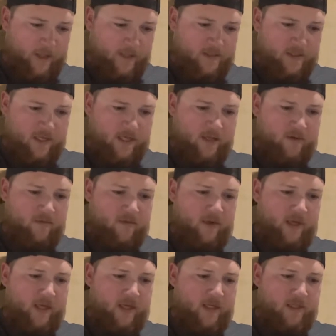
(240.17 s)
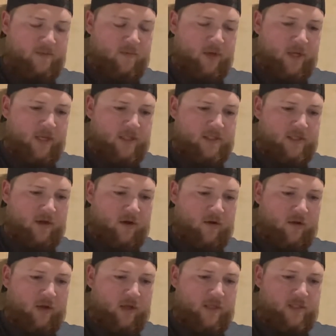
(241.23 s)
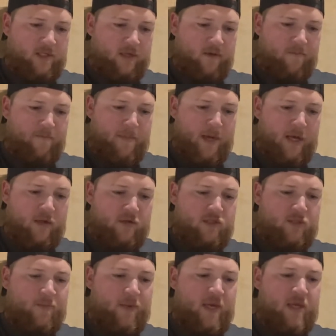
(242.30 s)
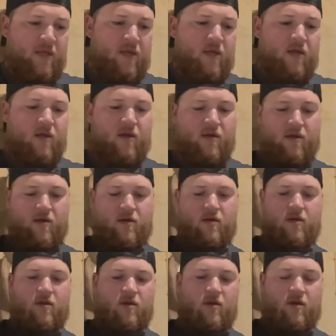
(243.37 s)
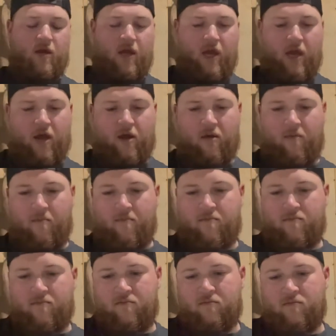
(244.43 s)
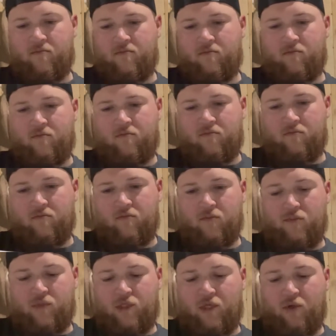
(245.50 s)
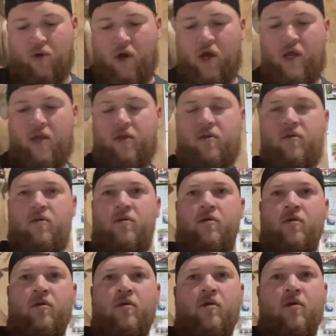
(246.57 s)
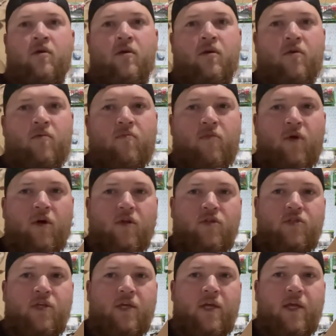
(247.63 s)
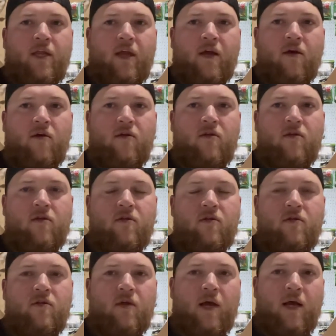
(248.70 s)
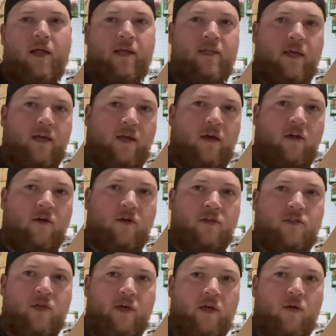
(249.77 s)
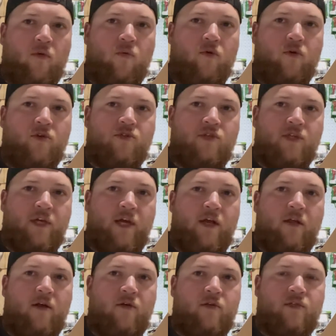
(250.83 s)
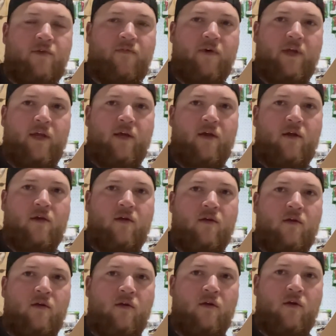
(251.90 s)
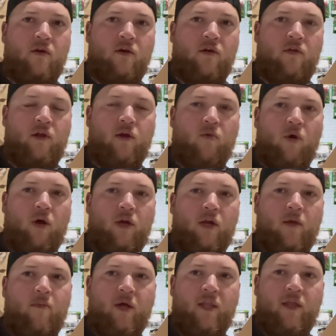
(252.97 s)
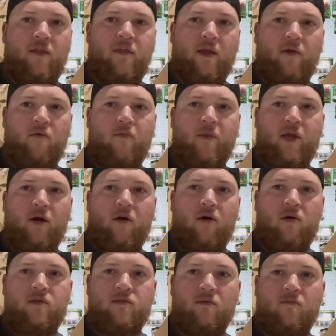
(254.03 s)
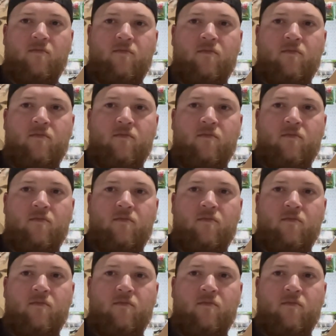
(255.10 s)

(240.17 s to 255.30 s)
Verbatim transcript: this in is, but it's called, it's a Bell Spin. Um, too hot, but check it out. I like that color. It's like orange and yellow and stuff like that. Clear water, I bet that thing would be awesome.